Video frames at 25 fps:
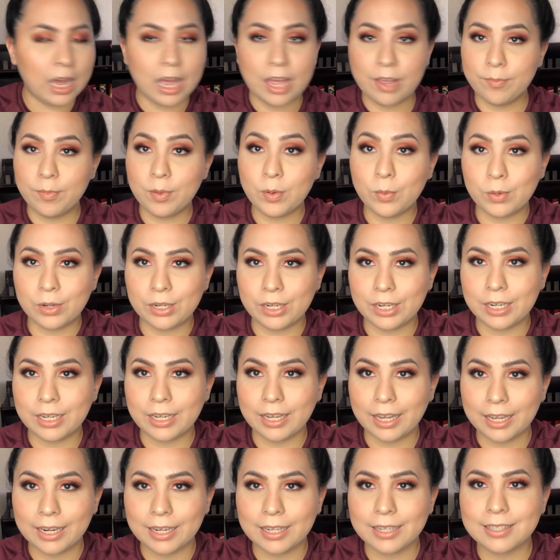I've been wanting
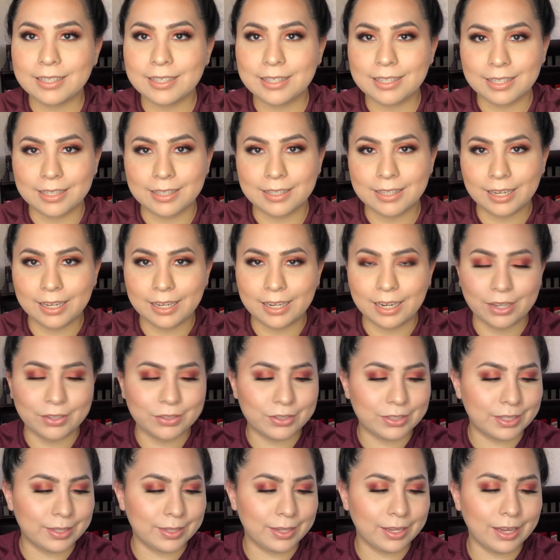to get it since I
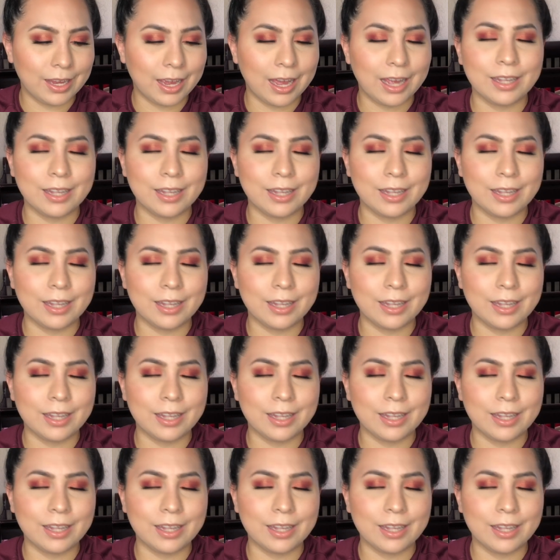announced it.